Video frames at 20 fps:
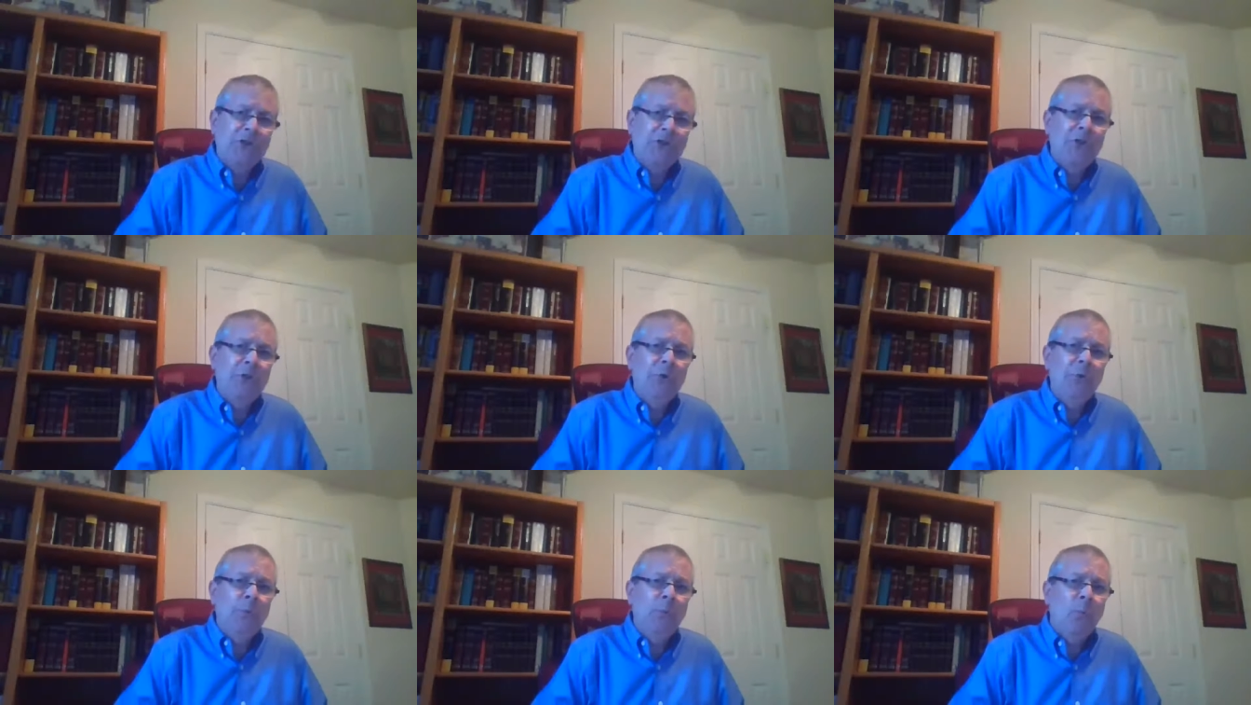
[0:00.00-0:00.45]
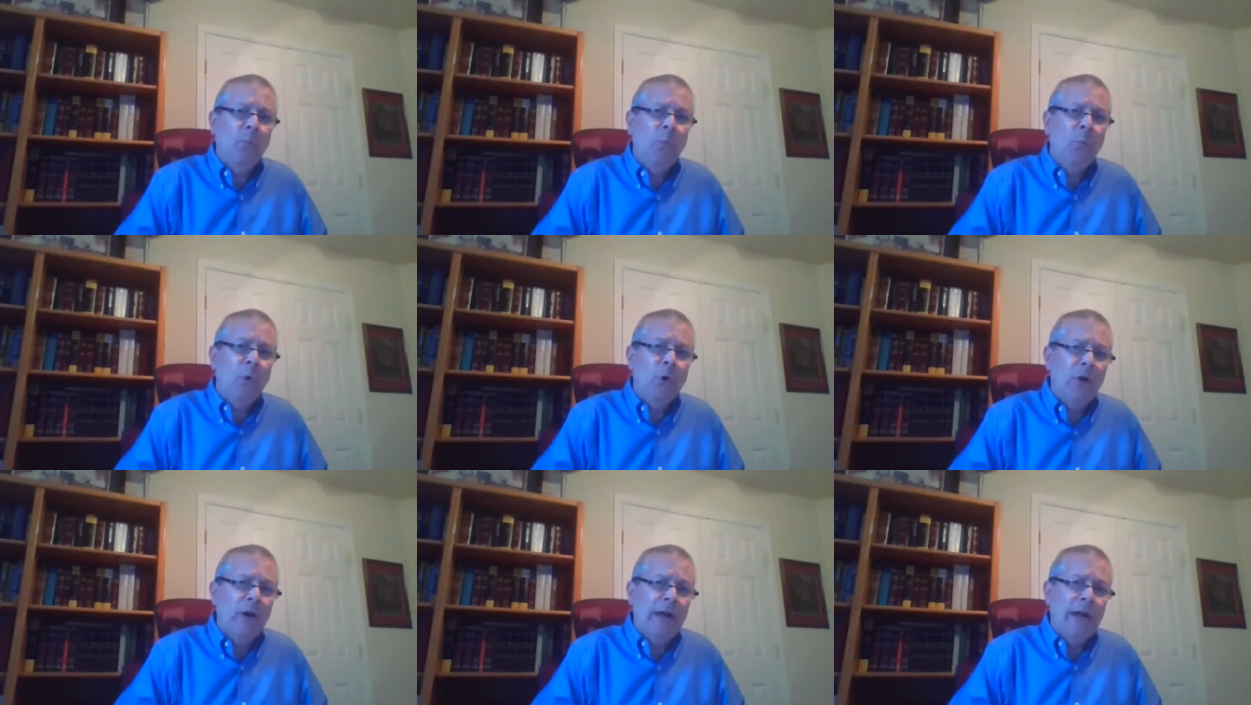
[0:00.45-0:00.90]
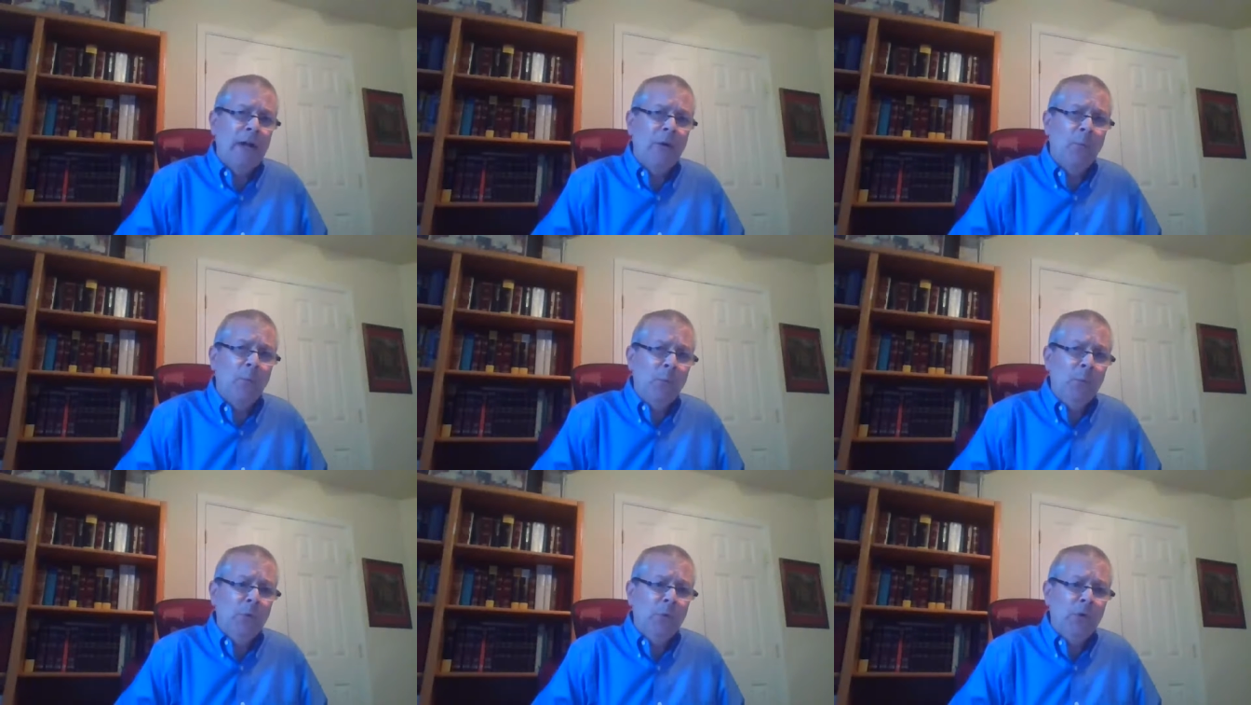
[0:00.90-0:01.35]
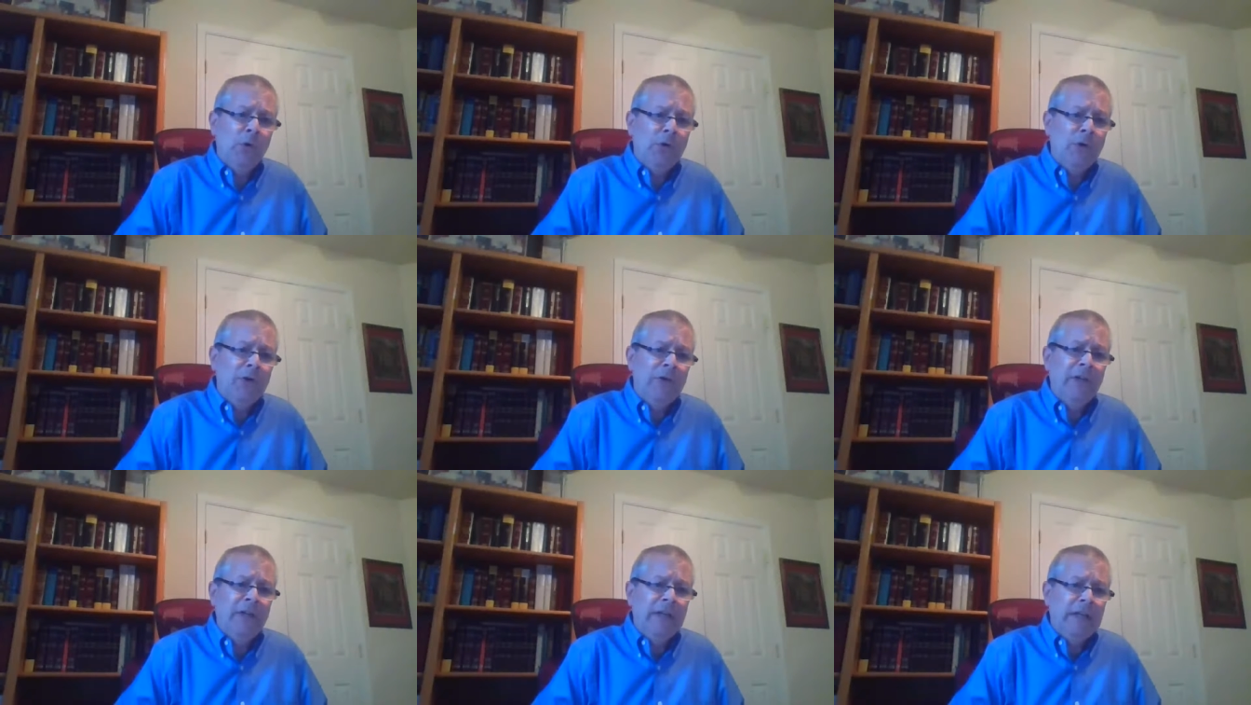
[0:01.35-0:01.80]
you were a
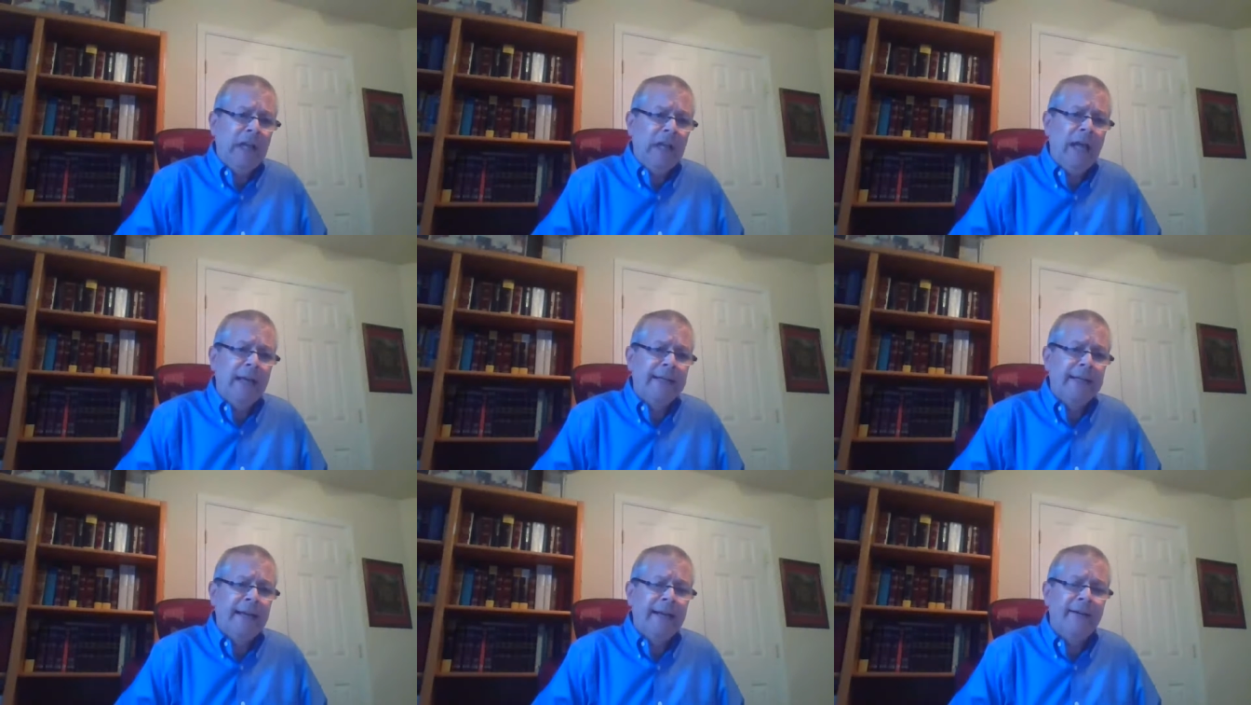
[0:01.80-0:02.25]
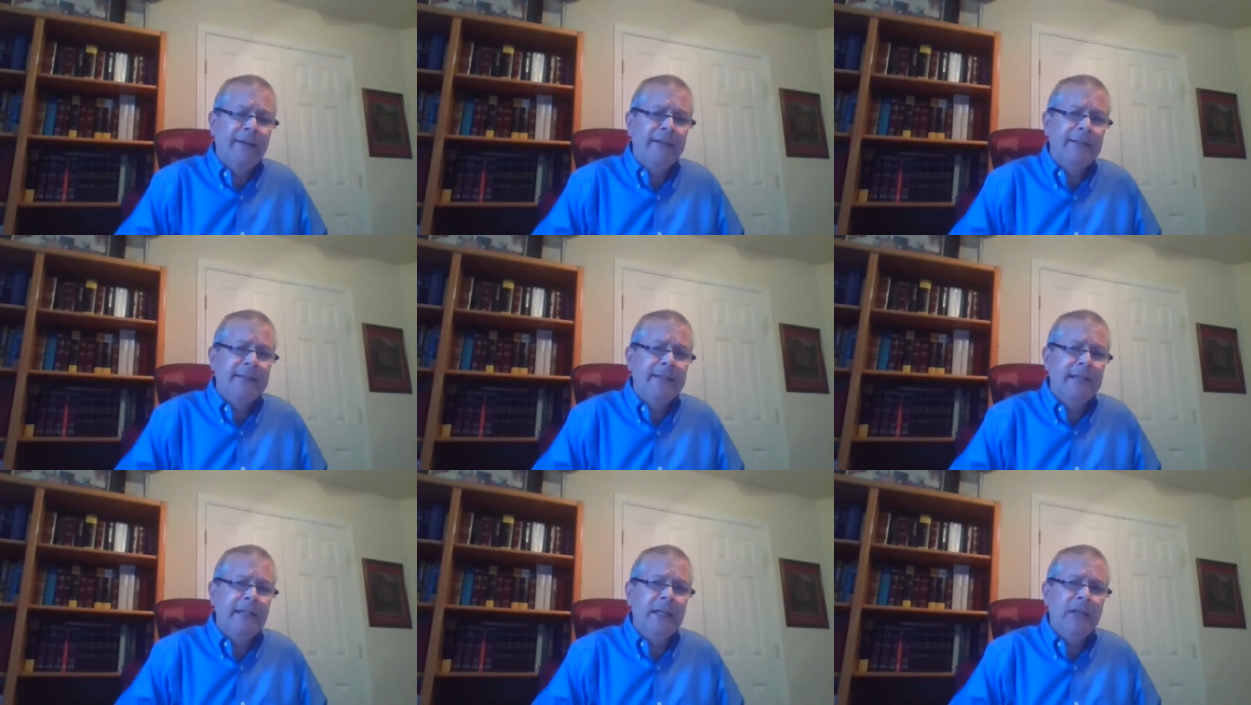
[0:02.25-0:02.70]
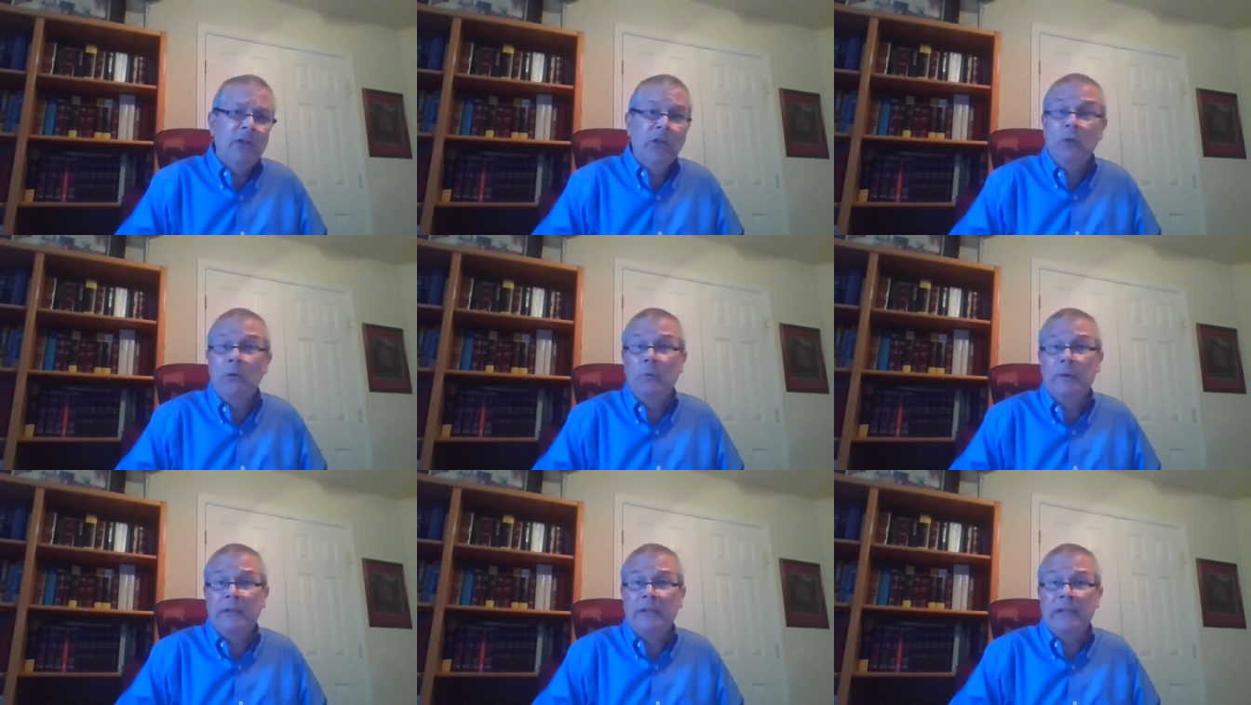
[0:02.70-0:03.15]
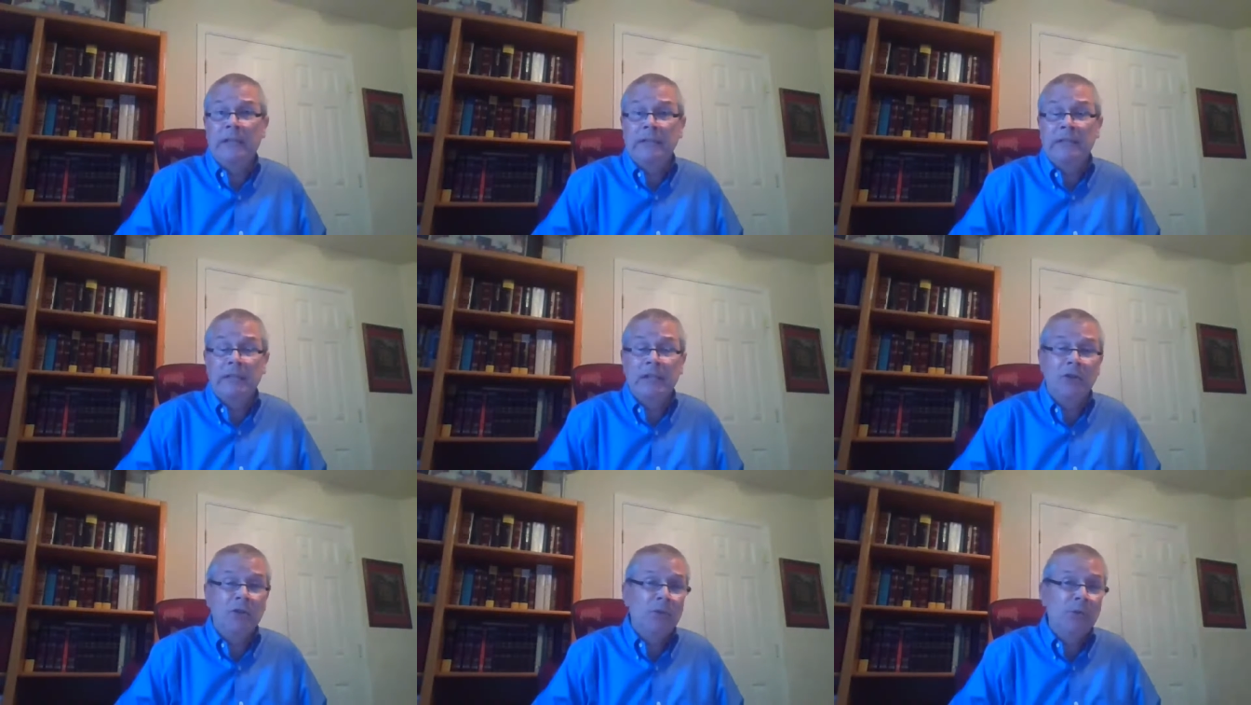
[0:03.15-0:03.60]
ruler did not guarantee you would
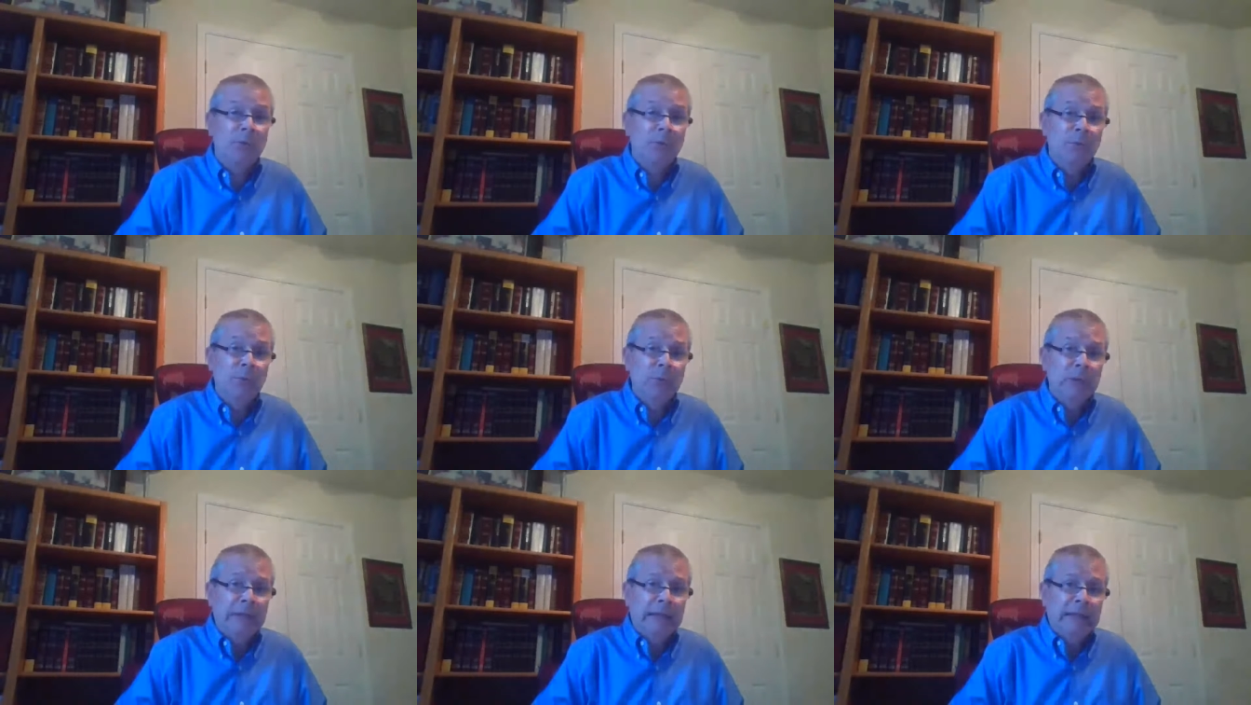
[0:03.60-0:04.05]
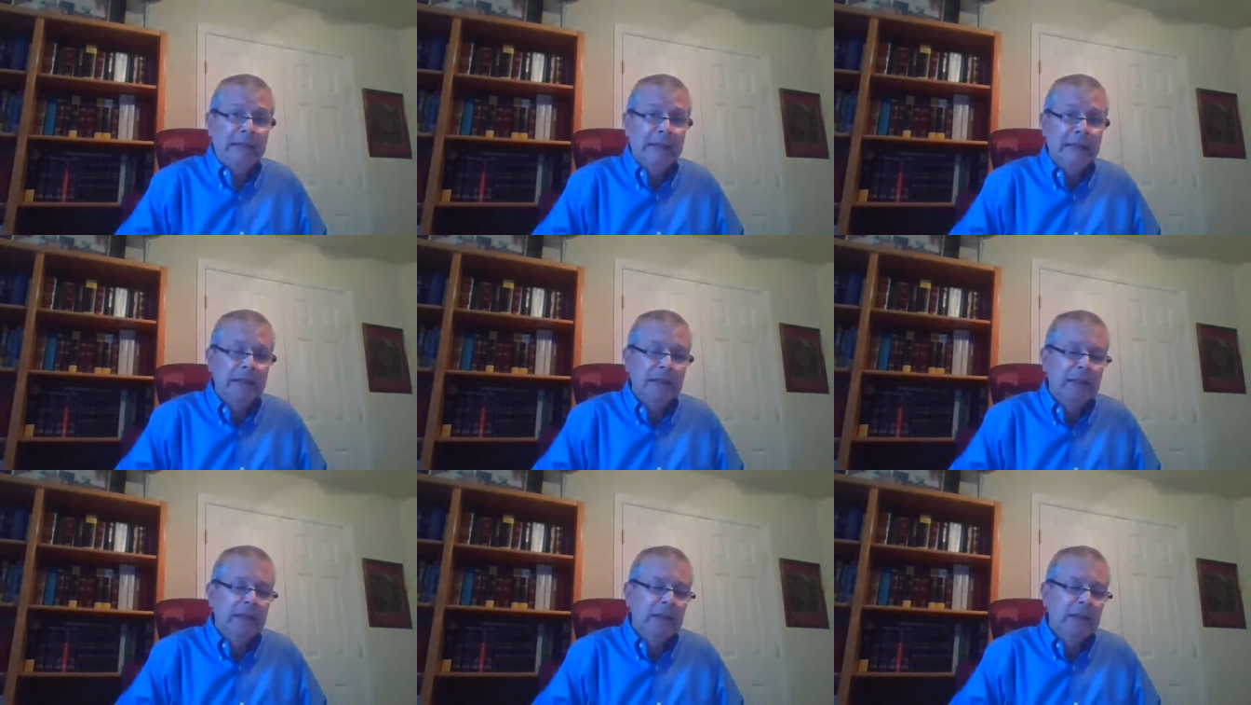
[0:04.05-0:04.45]
continue ruling.